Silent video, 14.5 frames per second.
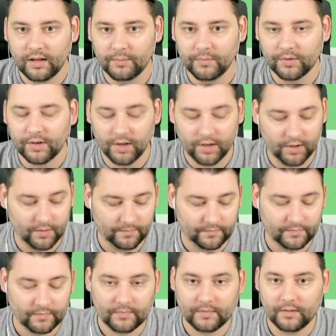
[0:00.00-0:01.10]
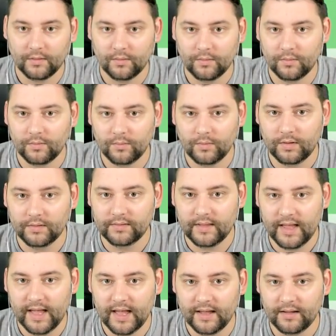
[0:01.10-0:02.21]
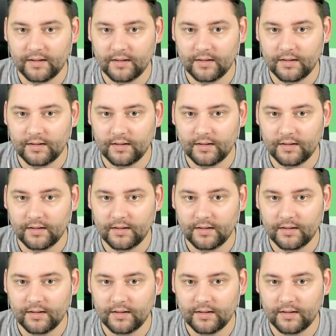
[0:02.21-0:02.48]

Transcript: And we'll go one there.